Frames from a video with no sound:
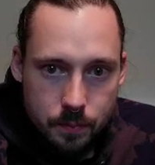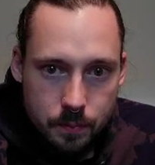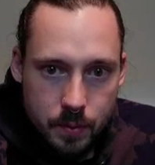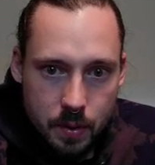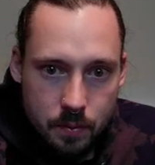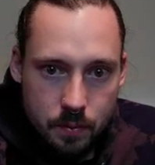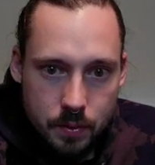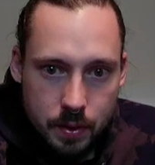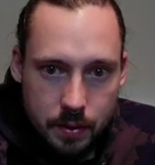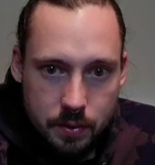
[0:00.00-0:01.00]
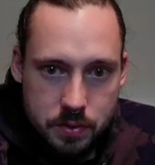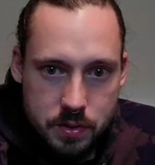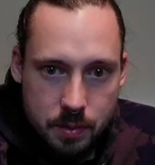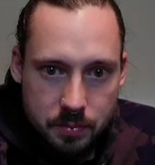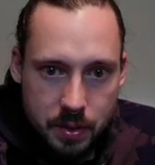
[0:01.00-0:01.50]
I feel like there's
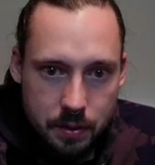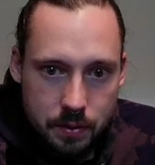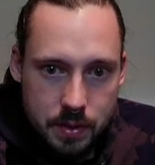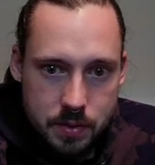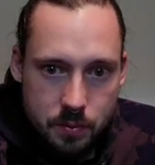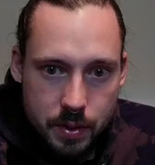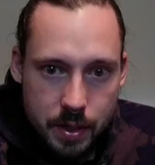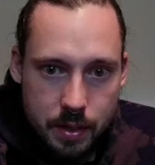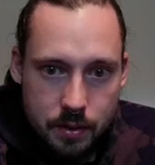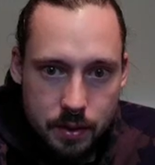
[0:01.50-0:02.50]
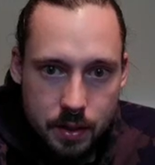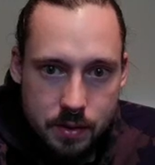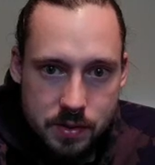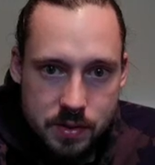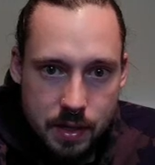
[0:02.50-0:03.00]
something this way that
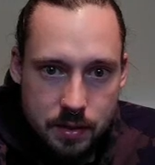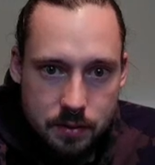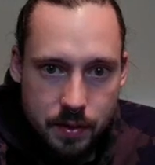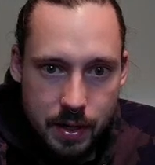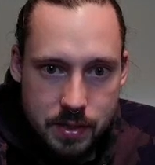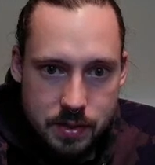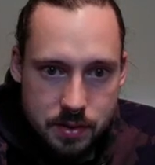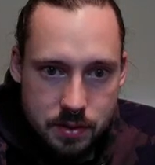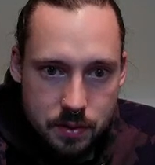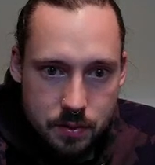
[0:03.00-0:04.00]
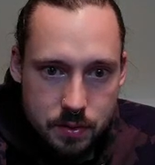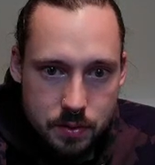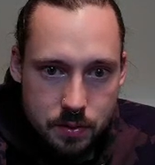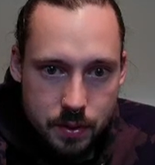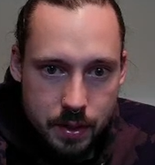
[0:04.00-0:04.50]
incentivizes you
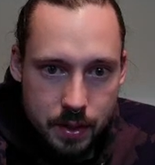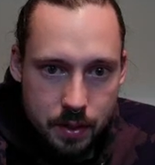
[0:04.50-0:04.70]
to